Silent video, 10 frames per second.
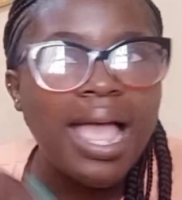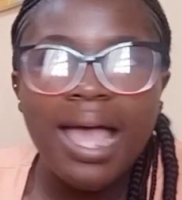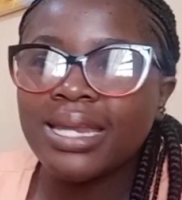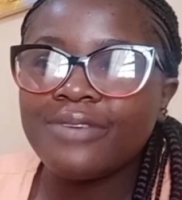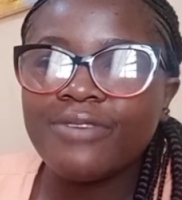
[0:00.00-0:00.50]

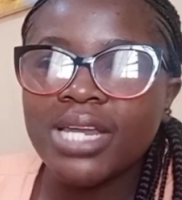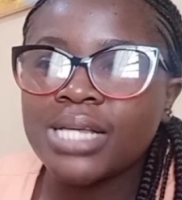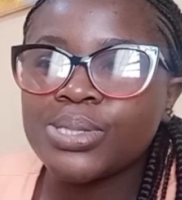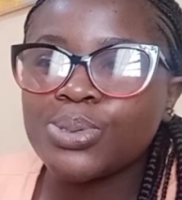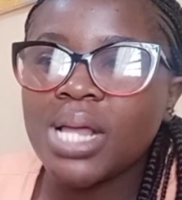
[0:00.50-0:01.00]
And even
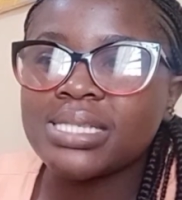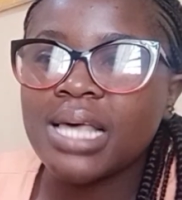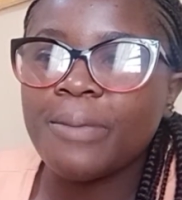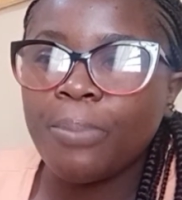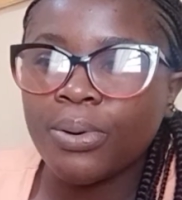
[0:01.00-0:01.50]
as soon as
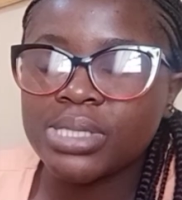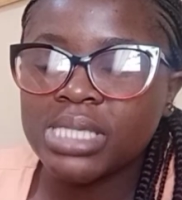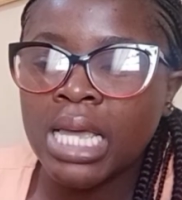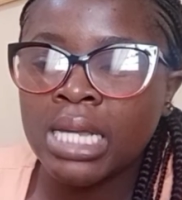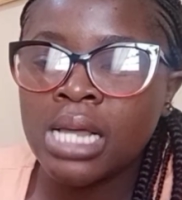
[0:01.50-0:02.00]
I
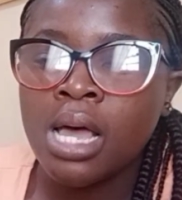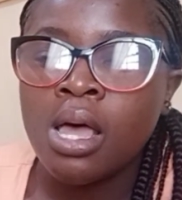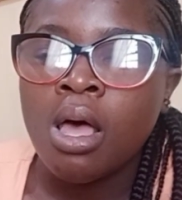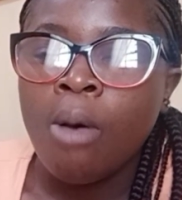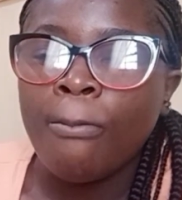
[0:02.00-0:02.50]
posted
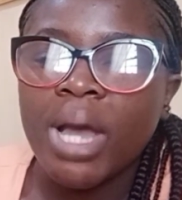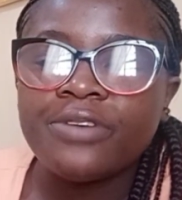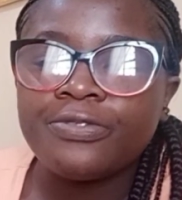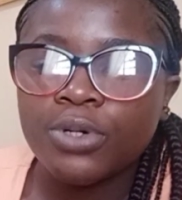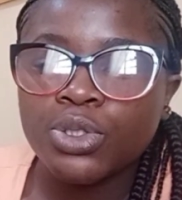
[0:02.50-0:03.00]
my
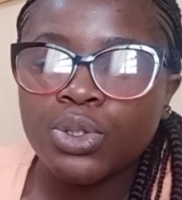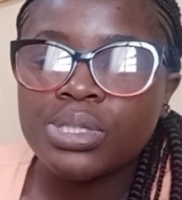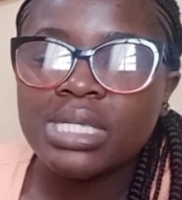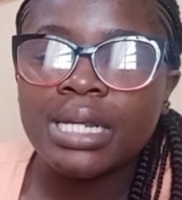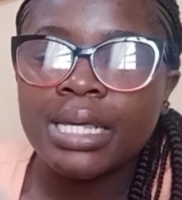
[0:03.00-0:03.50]

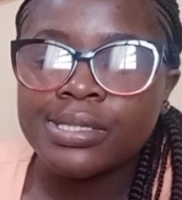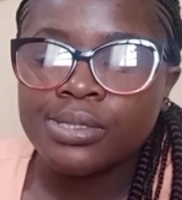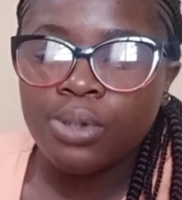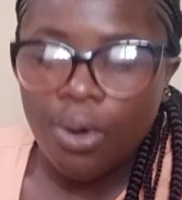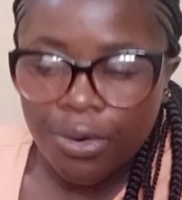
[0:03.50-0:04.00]
photos in
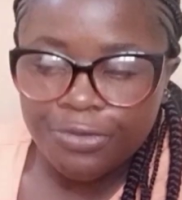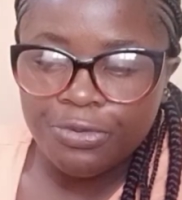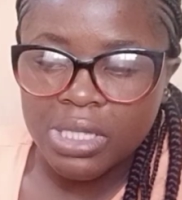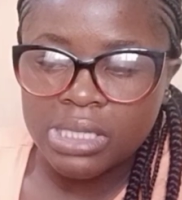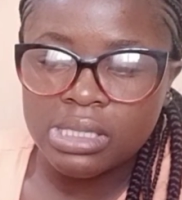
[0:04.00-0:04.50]
his
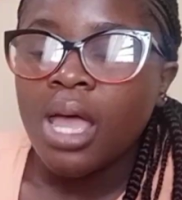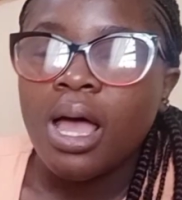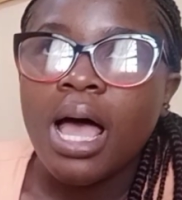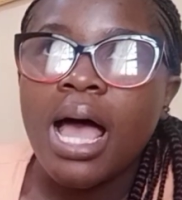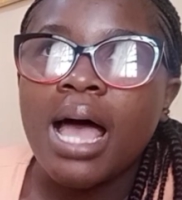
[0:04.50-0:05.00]
office,
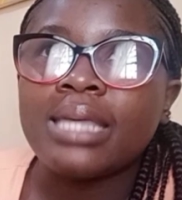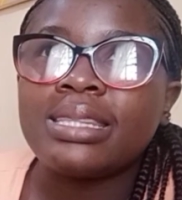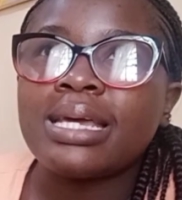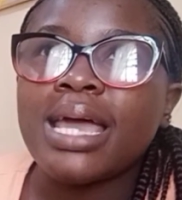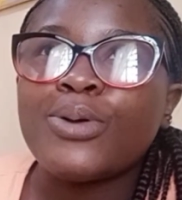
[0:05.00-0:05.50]
I
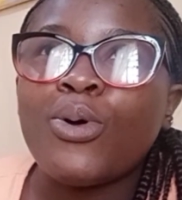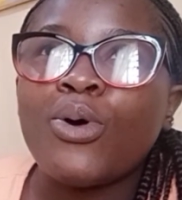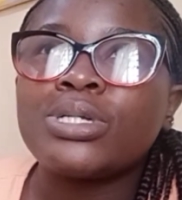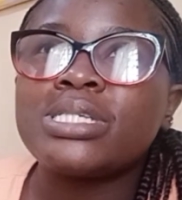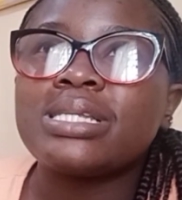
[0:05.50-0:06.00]
think I
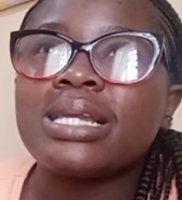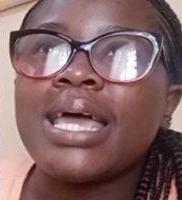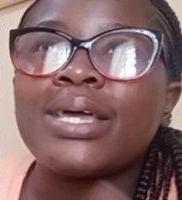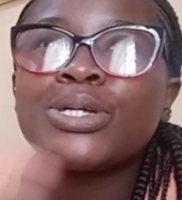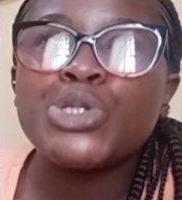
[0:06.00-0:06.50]
got
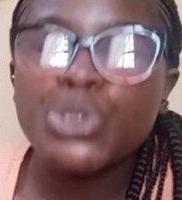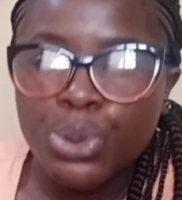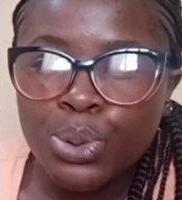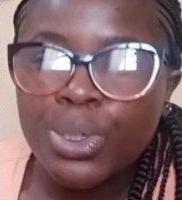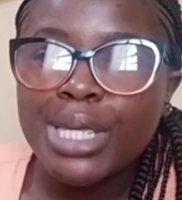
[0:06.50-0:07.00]
like
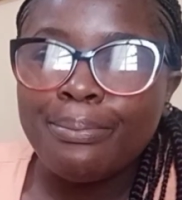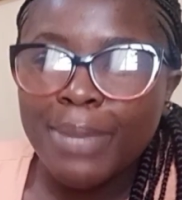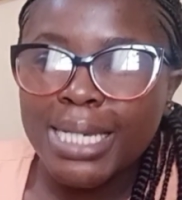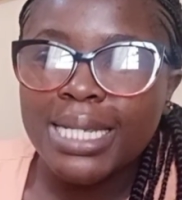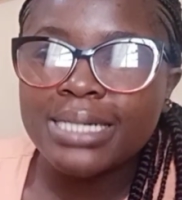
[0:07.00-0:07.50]
two
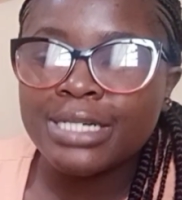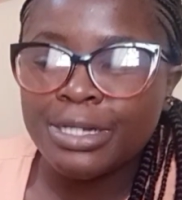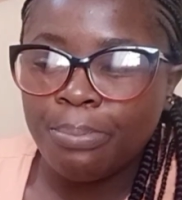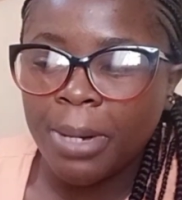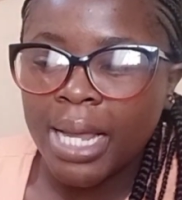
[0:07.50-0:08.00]
immediate
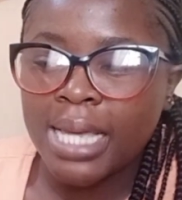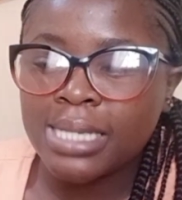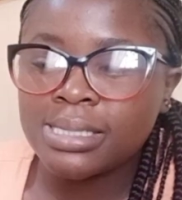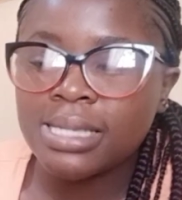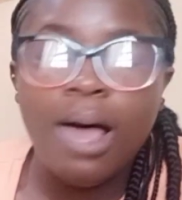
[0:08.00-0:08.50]

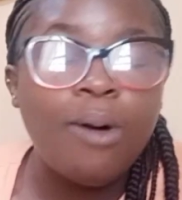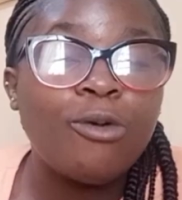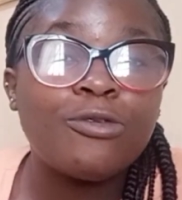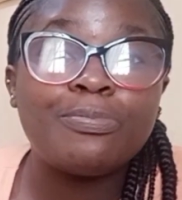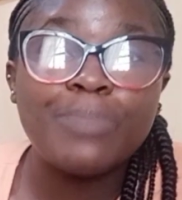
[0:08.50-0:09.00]
replies
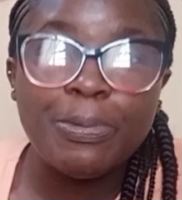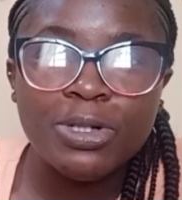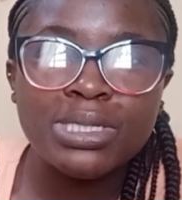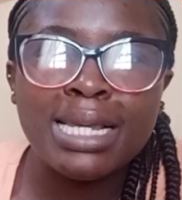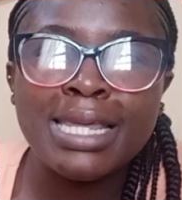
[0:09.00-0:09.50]
of
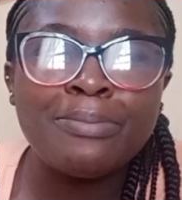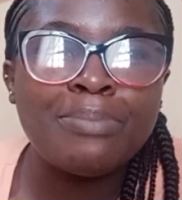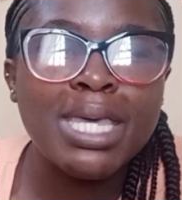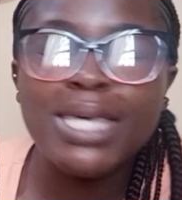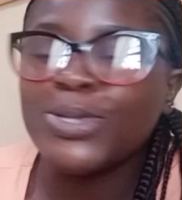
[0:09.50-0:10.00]
people telling
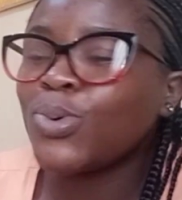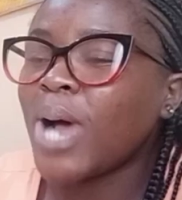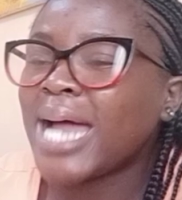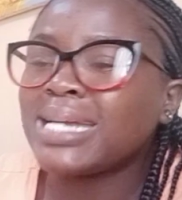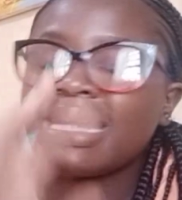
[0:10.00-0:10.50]
me you
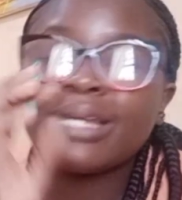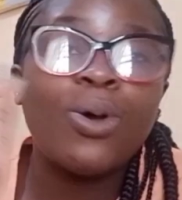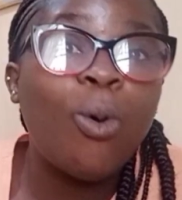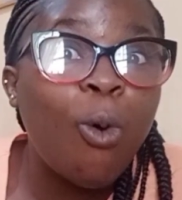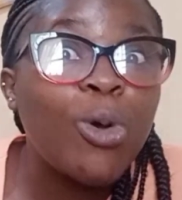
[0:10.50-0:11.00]
are in
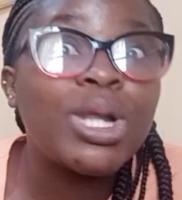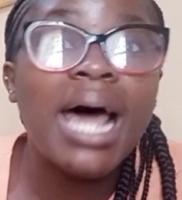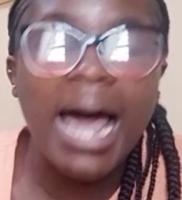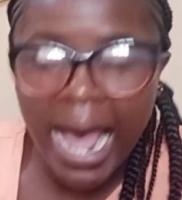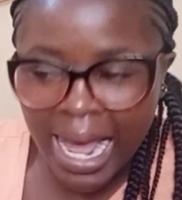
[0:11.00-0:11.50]

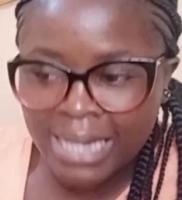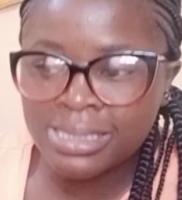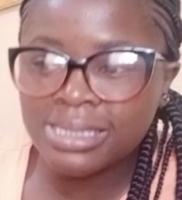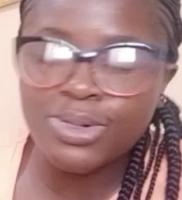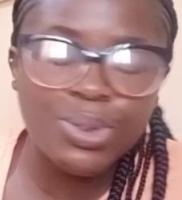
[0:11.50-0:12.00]
good
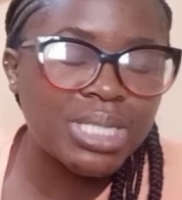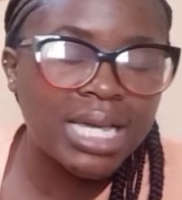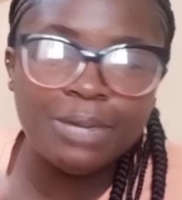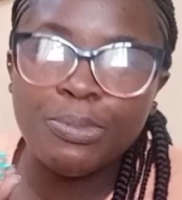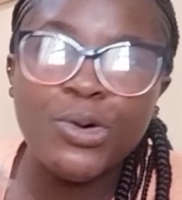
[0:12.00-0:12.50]
hands, Dr.
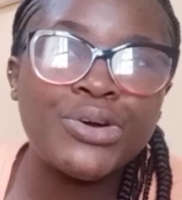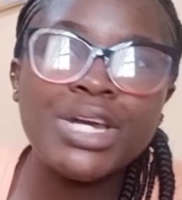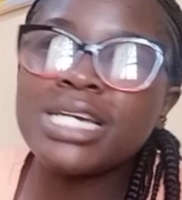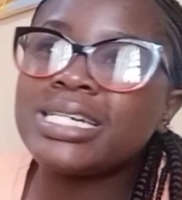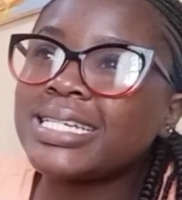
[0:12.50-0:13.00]

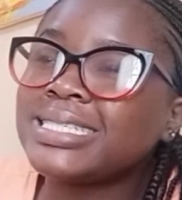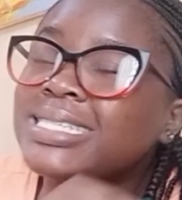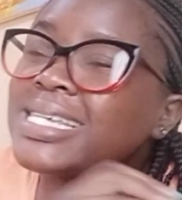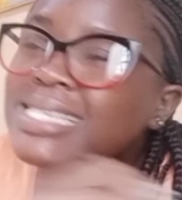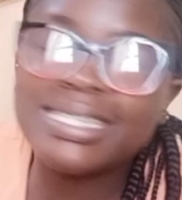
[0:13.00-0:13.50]
Kipkorir, that
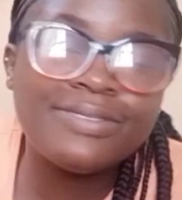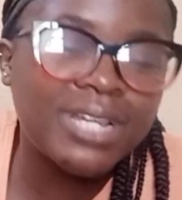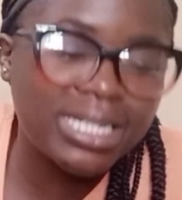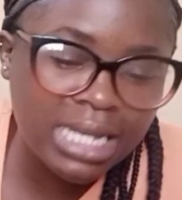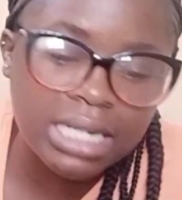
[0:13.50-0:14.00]
doesn't
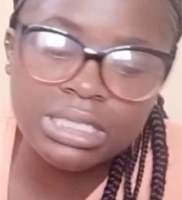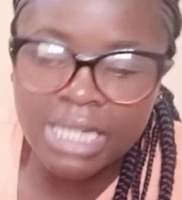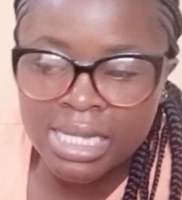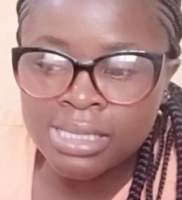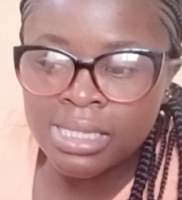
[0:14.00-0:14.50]
even take
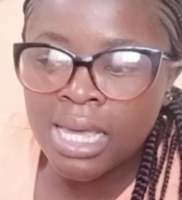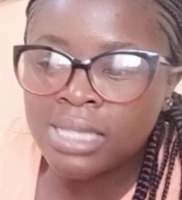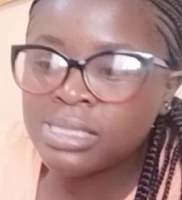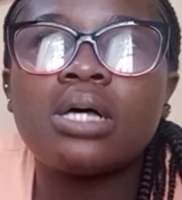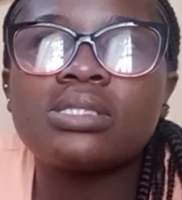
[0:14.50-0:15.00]
chances.